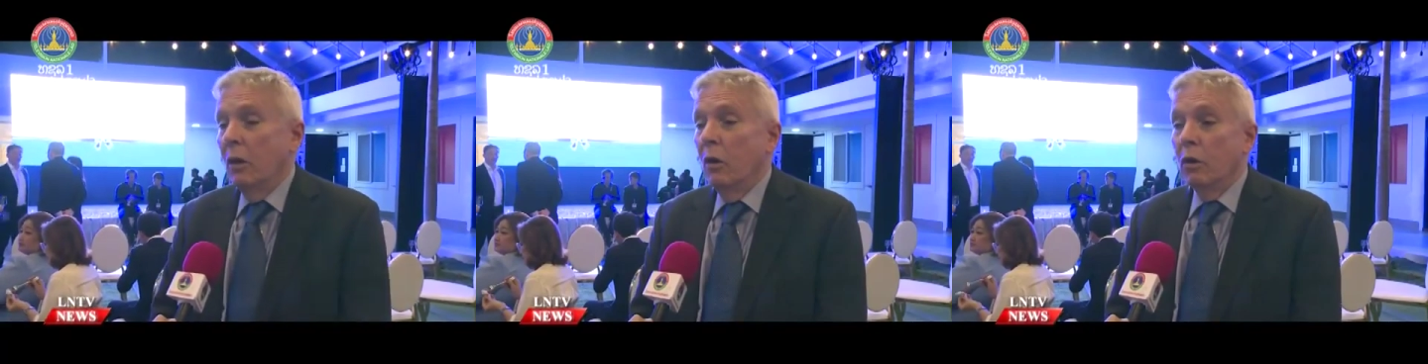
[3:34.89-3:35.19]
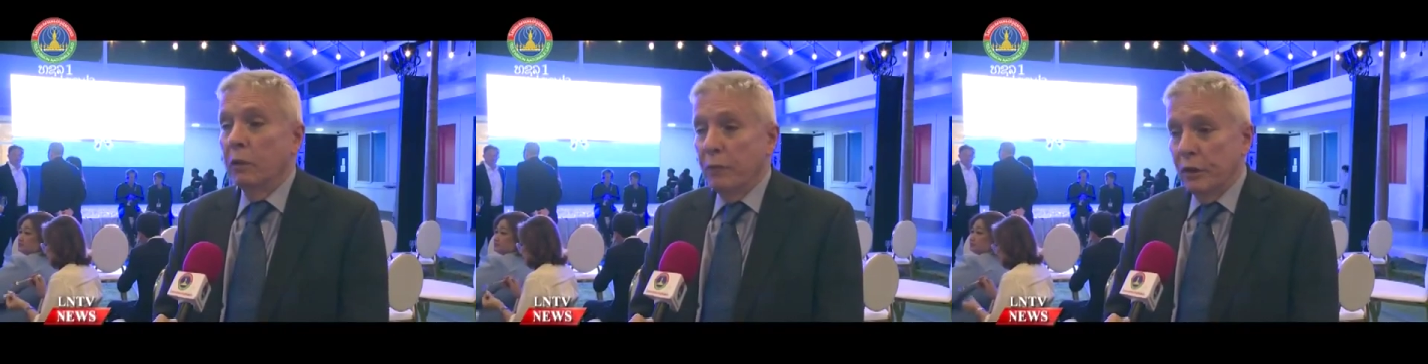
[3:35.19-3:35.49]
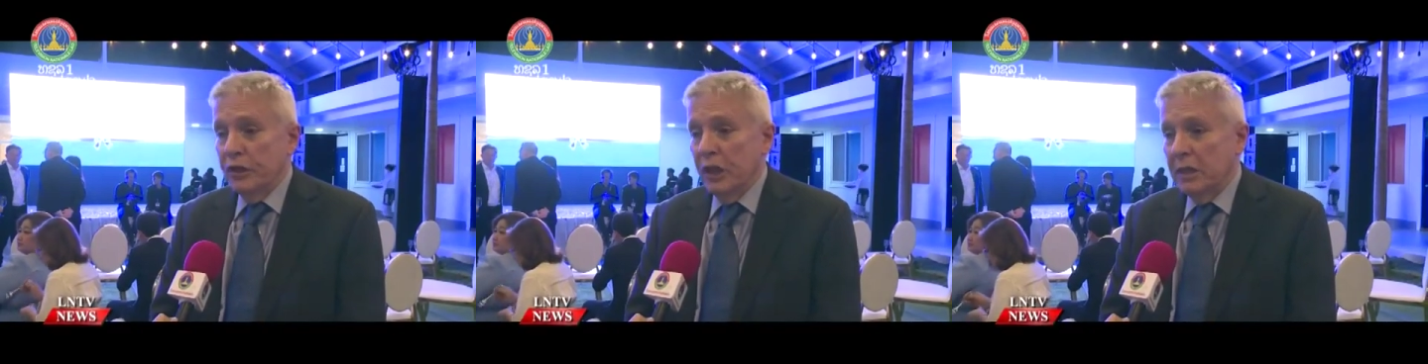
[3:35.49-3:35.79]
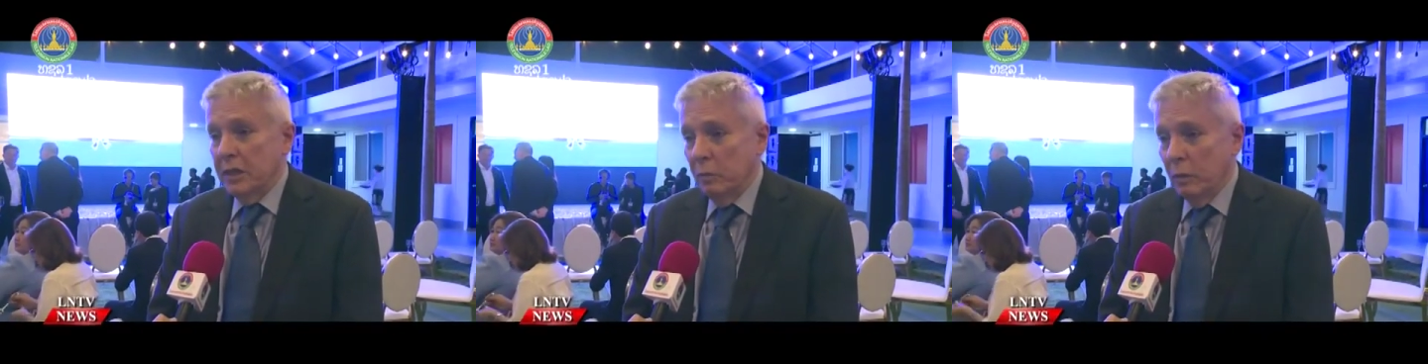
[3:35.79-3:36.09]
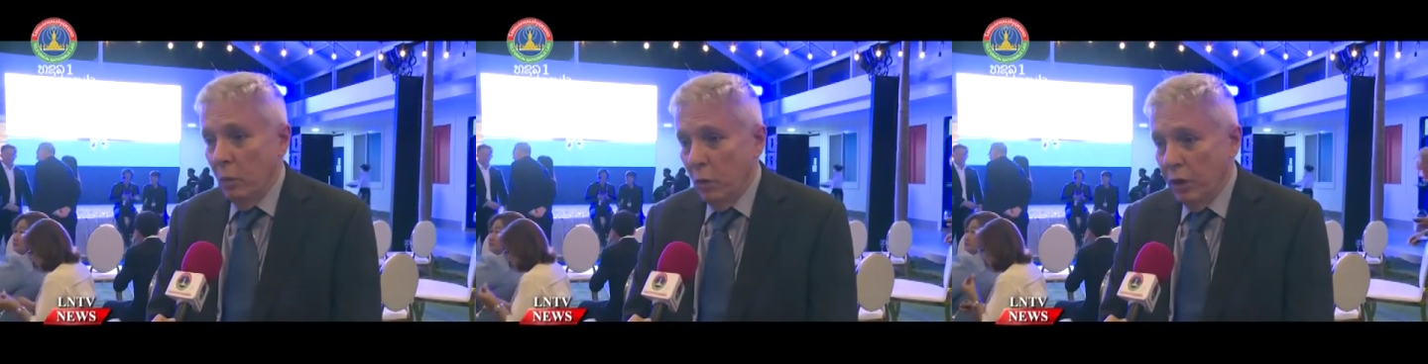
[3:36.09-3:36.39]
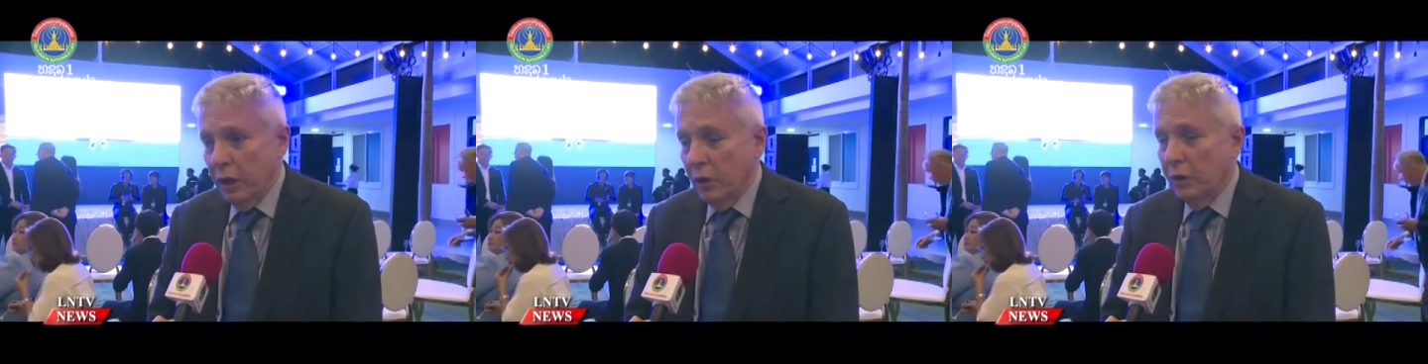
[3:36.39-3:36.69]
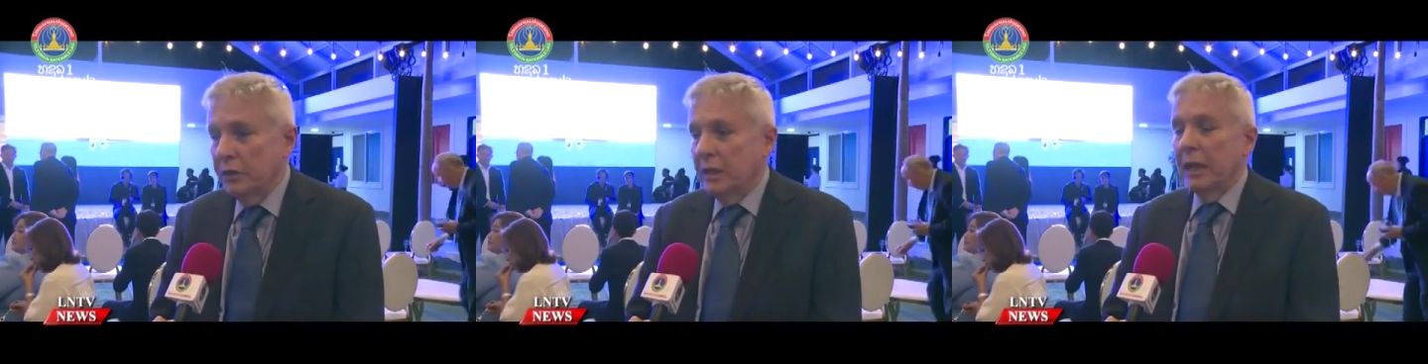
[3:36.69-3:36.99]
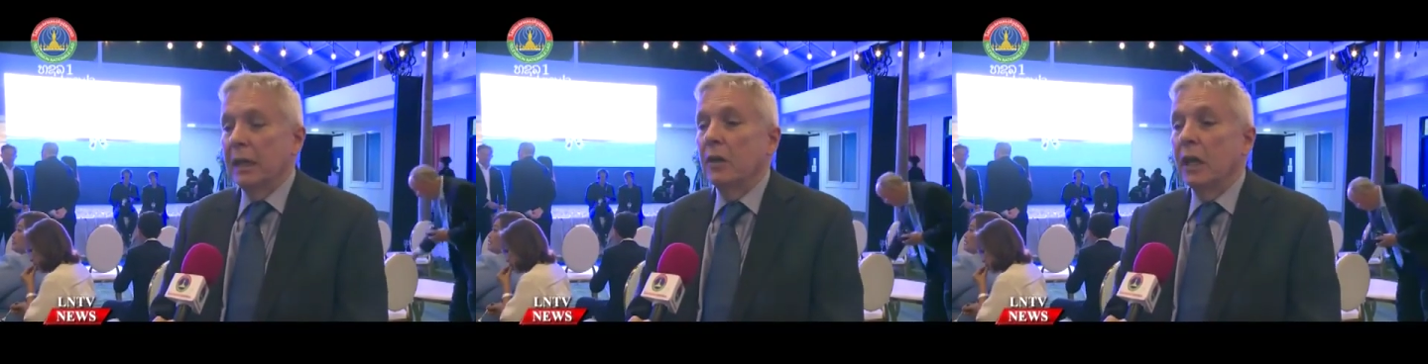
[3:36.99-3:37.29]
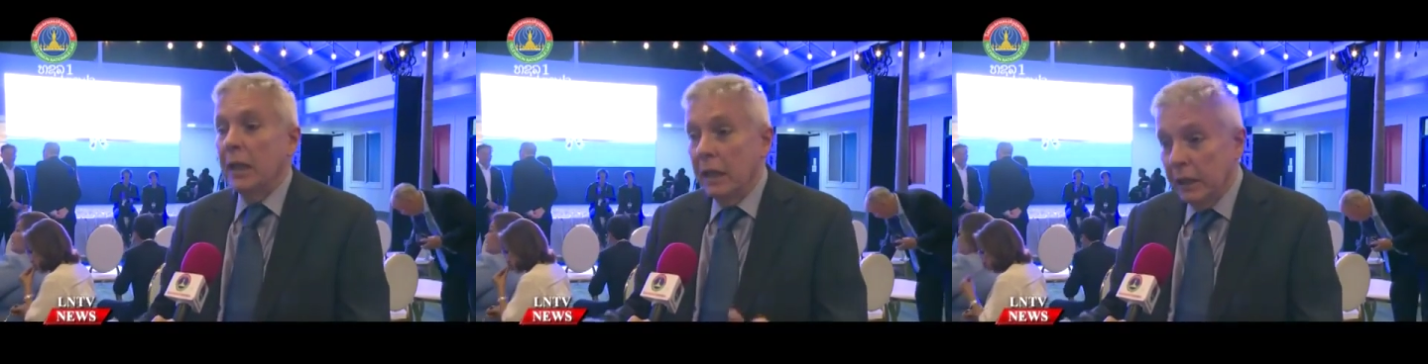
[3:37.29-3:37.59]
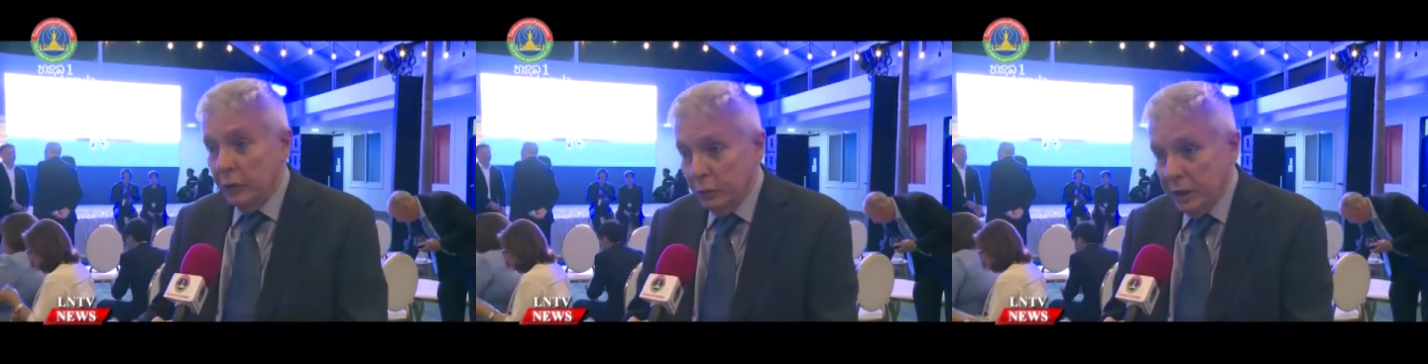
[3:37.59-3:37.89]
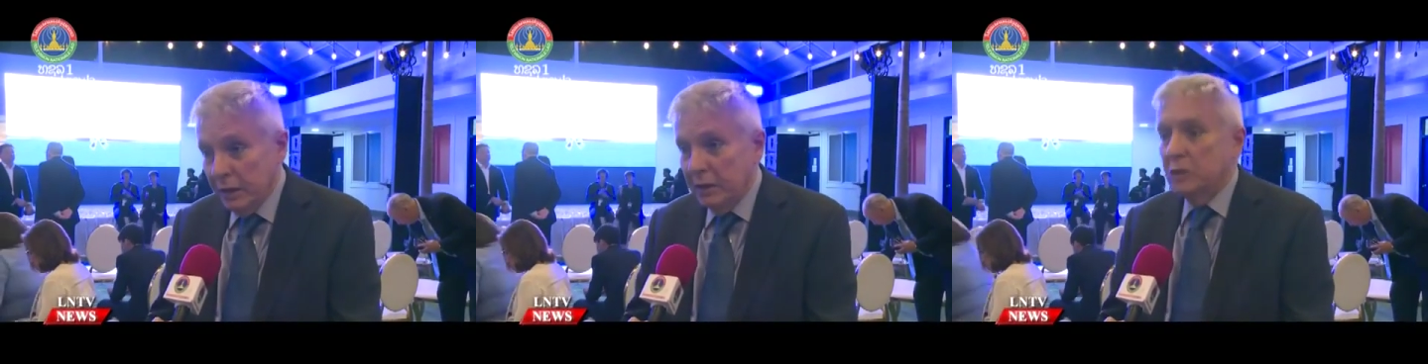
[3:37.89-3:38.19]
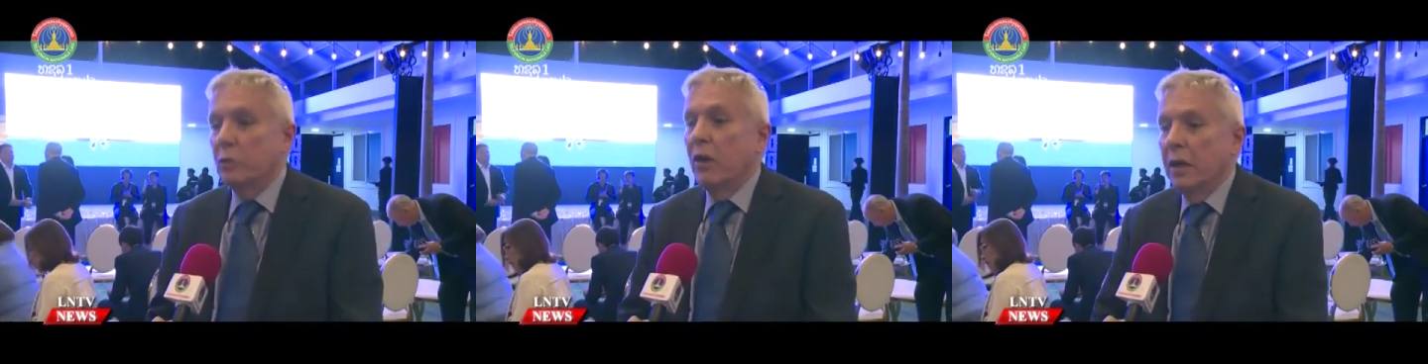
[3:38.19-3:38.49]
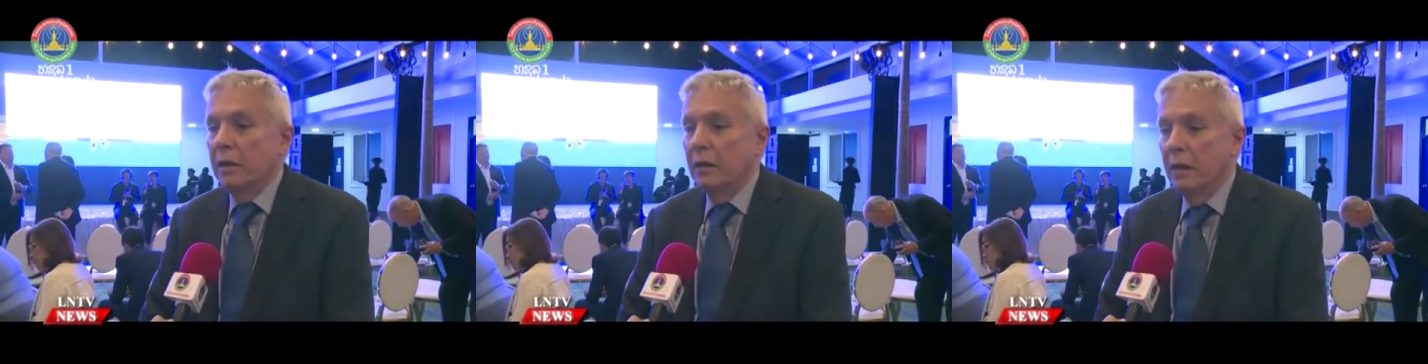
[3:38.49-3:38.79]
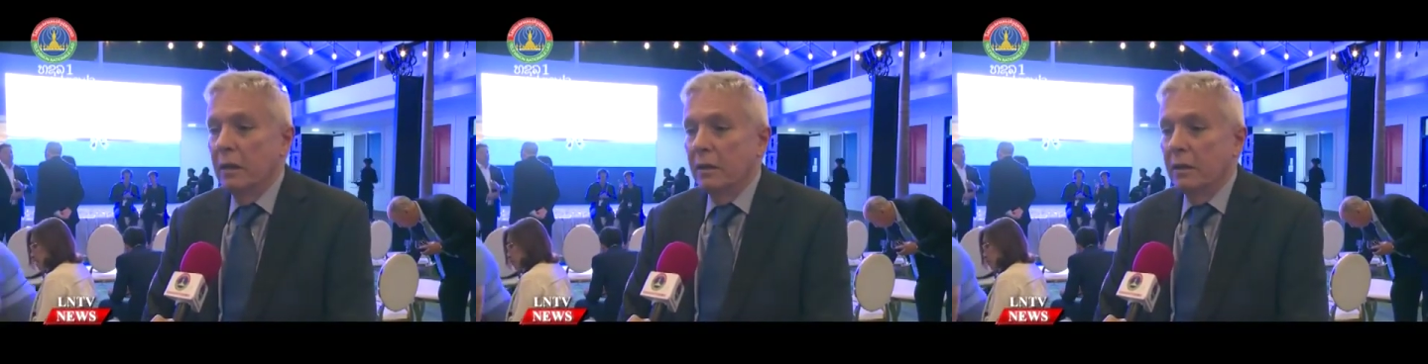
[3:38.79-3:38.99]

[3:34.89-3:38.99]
all the projects that we were working on together, including this one,